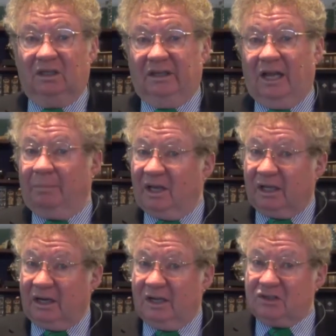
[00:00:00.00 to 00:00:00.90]

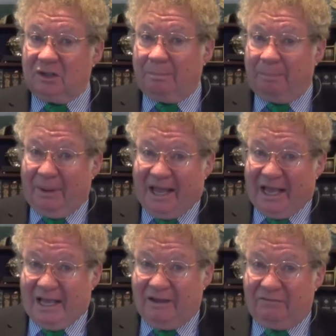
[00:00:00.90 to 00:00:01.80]
Nebuchadnezzar
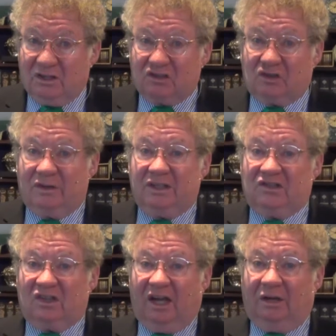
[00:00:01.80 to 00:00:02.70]
paved the street
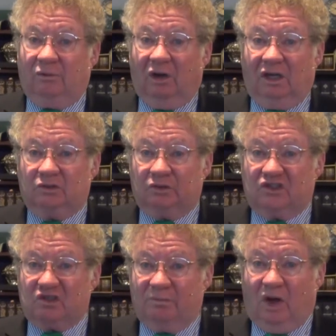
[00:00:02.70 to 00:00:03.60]
sidewalks with
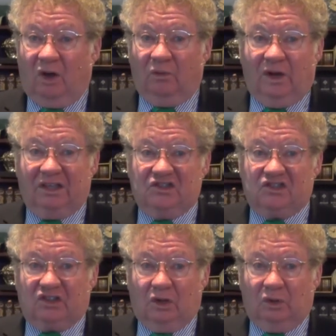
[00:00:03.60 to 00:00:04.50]
small red
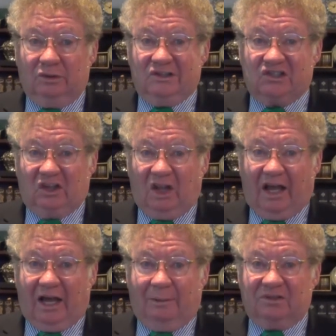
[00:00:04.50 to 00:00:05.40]
stone
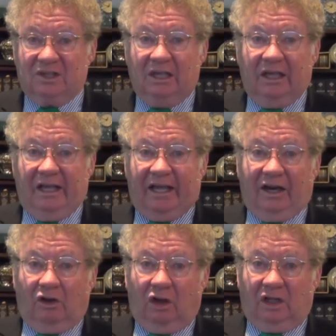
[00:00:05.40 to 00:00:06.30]
slabs, and
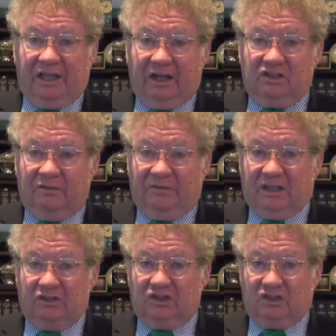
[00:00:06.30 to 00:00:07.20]
along the edge of
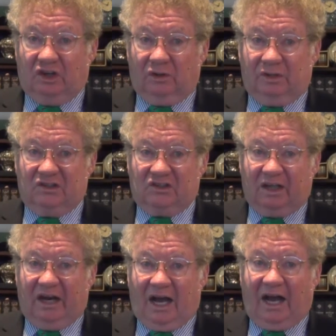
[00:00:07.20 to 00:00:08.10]
each stone it
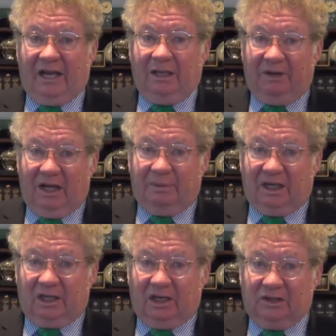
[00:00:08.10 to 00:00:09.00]
said, I am
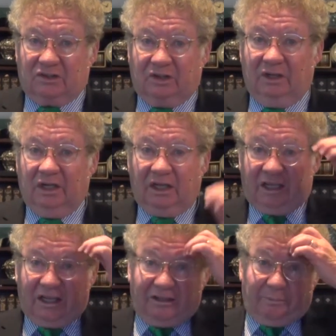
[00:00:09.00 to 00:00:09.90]
Nebuchadnezzar,
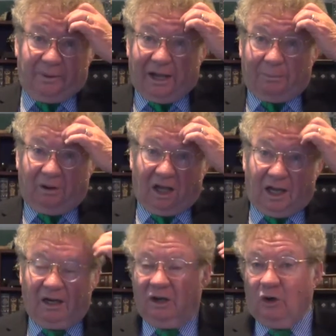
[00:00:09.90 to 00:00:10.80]
king of
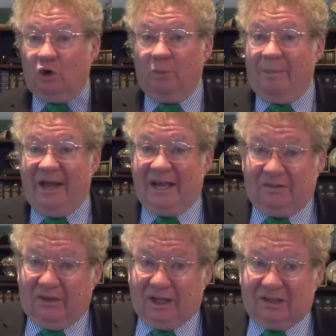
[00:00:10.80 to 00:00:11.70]
Babylon, who
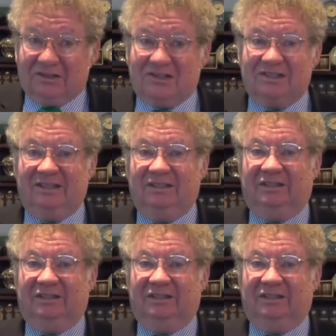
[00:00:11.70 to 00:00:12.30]
made this.